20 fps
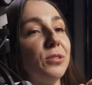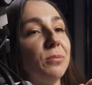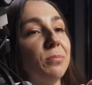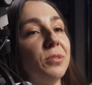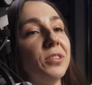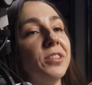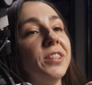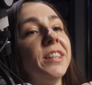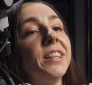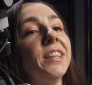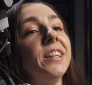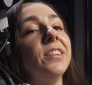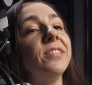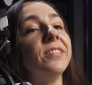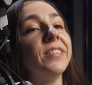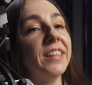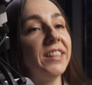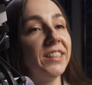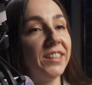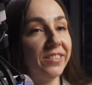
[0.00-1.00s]
to bring
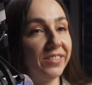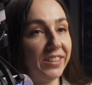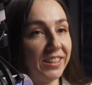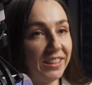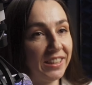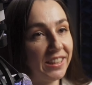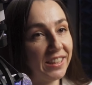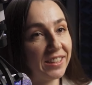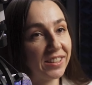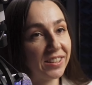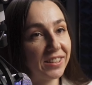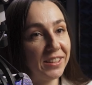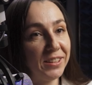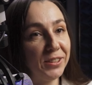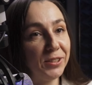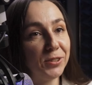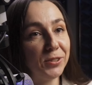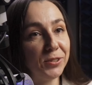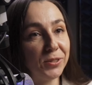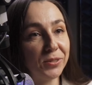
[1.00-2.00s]
innovative ideas
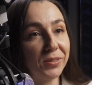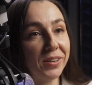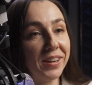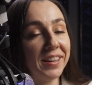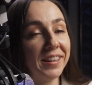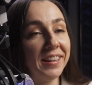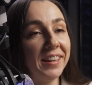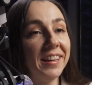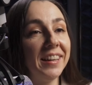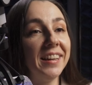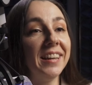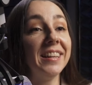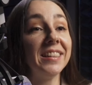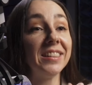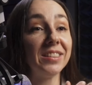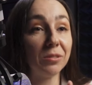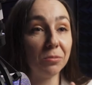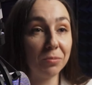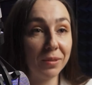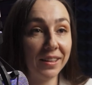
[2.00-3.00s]
into UI
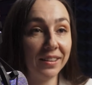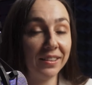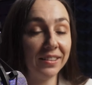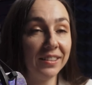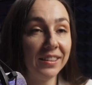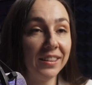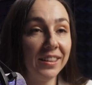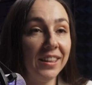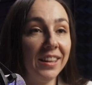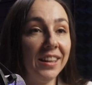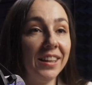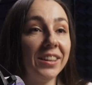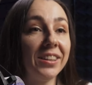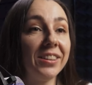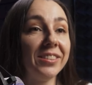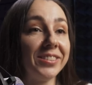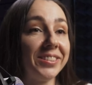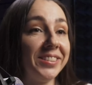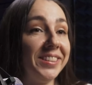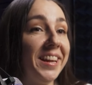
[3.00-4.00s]
as well,
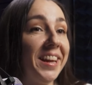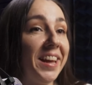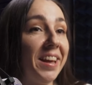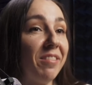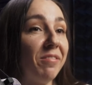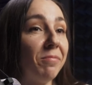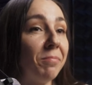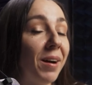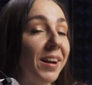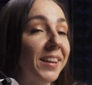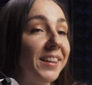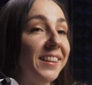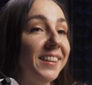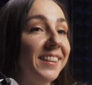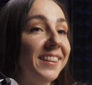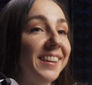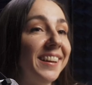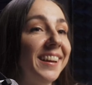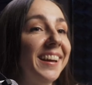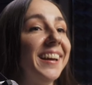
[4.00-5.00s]
because they have money
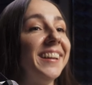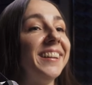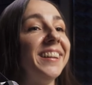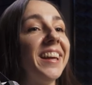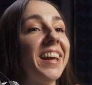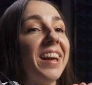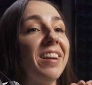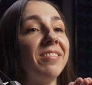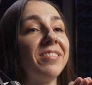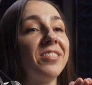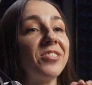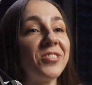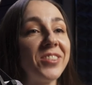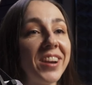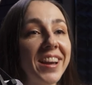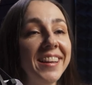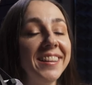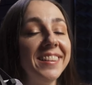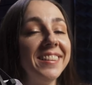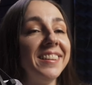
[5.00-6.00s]
and they have
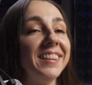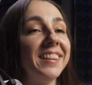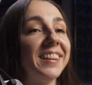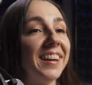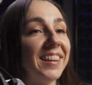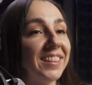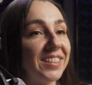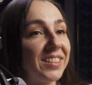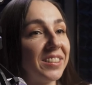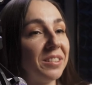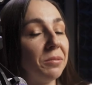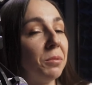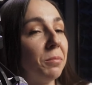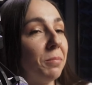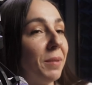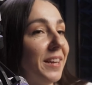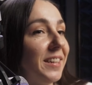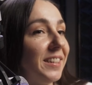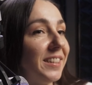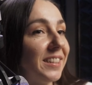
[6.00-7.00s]
great customer
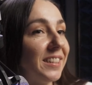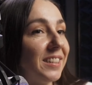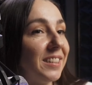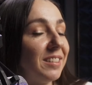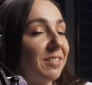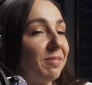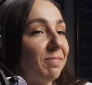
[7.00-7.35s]
base.